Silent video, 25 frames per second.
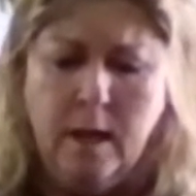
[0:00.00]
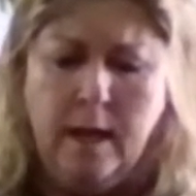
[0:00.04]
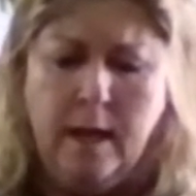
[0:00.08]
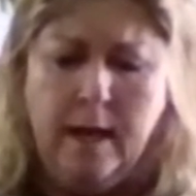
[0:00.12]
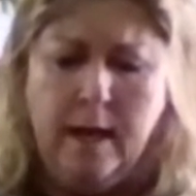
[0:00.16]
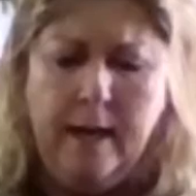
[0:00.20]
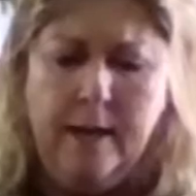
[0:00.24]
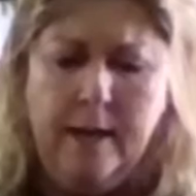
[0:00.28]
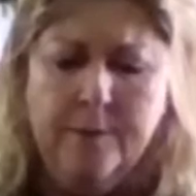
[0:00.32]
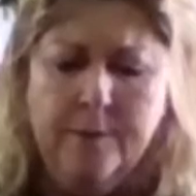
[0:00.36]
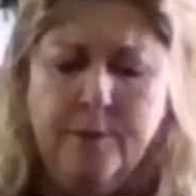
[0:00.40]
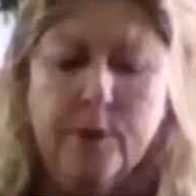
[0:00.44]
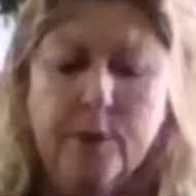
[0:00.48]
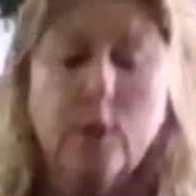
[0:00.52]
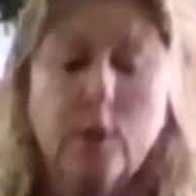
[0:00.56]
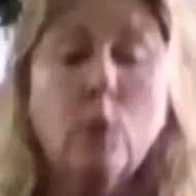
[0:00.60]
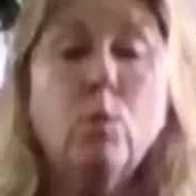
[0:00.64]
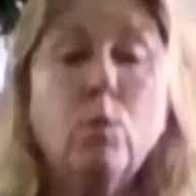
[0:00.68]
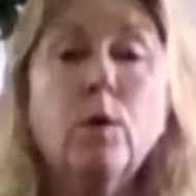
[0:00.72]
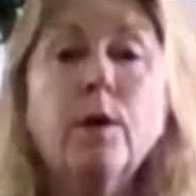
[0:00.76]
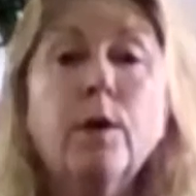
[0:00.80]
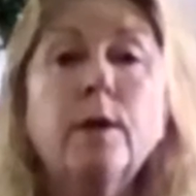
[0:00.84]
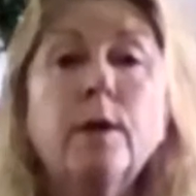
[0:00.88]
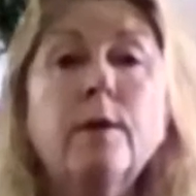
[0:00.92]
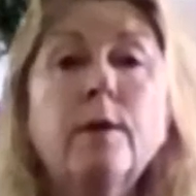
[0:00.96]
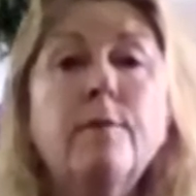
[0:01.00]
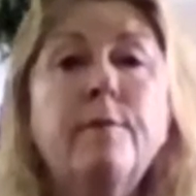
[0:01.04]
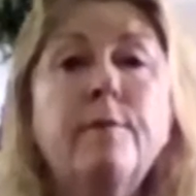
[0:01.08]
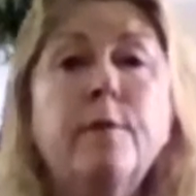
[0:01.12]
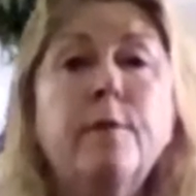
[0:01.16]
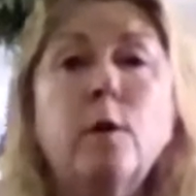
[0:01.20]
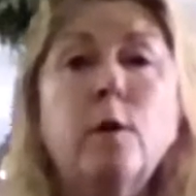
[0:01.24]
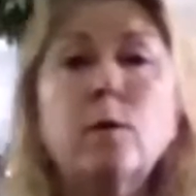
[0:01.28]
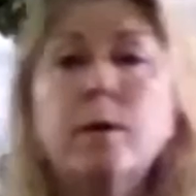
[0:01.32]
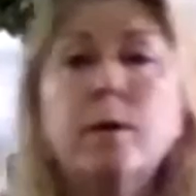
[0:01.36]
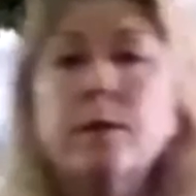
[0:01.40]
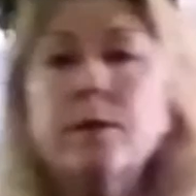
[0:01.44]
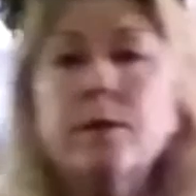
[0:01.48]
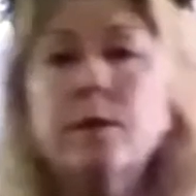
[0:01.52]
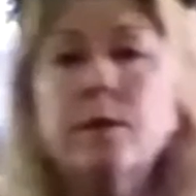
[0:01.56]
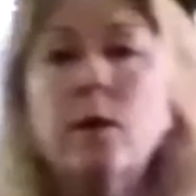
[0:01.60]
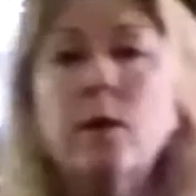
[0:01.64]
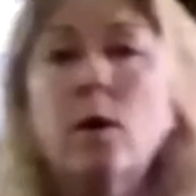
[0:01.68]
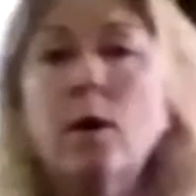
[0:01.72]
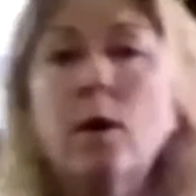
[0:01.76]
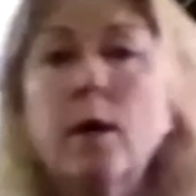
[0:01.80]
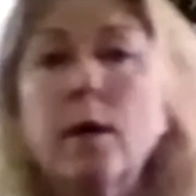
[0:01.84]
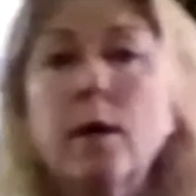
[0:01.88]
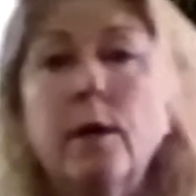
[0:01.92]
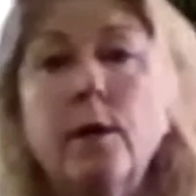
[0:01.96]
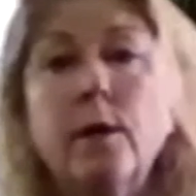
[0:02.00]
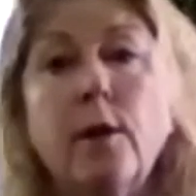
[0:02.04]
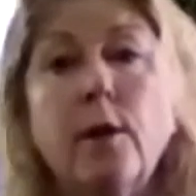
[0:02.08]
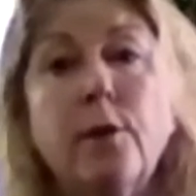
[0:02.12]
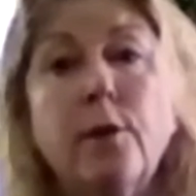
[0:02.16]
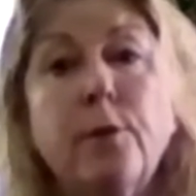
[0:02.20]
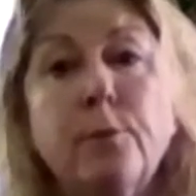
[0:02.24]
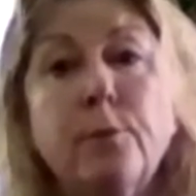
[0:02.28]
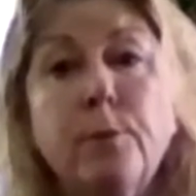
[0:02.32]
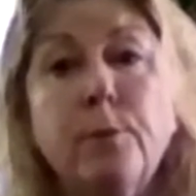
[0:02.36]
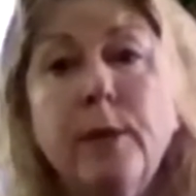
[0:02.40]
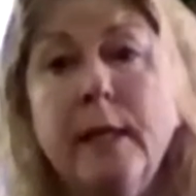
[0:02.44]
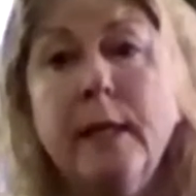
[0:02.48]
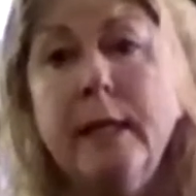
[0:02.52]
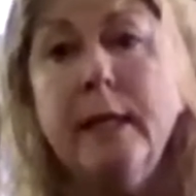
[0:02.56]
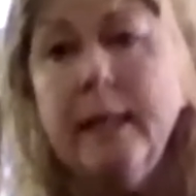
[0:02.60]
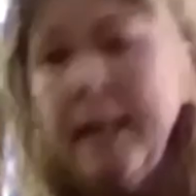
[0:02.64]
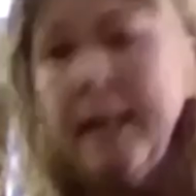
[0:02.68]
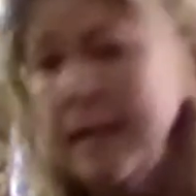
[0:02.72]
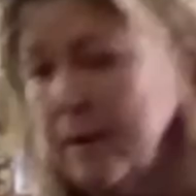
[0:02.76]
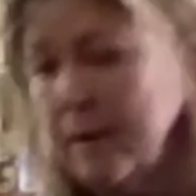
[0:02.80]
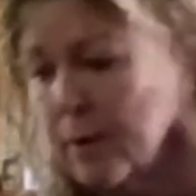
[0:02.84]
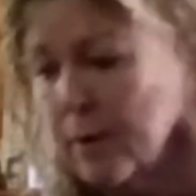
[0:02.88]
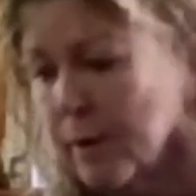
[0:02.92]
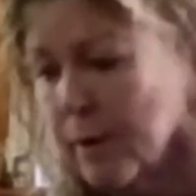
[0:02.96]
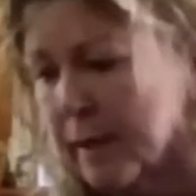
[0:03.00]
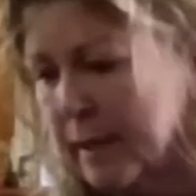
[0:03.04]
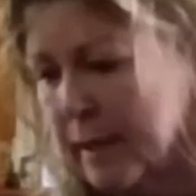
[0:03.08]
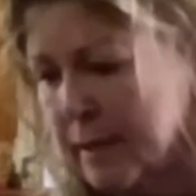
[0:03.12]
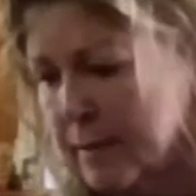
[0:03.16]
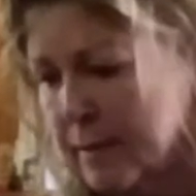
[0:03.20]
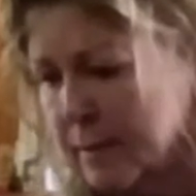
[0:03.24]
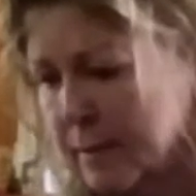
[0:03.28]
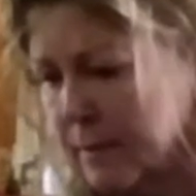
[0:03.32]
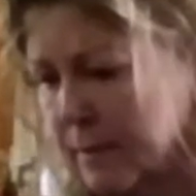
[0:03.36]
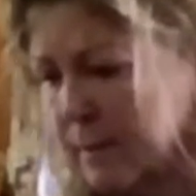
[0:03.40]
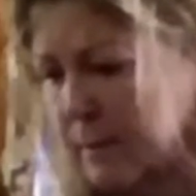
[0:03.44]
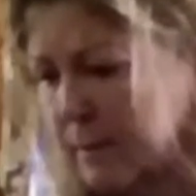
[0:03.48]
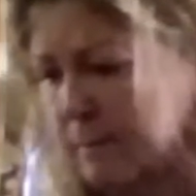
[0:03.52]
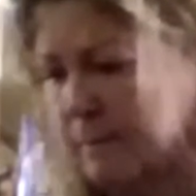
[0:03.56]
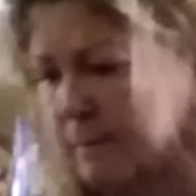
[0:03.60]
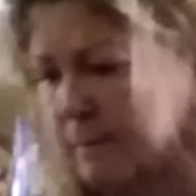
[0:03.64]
And so we're going to focus on 3 areas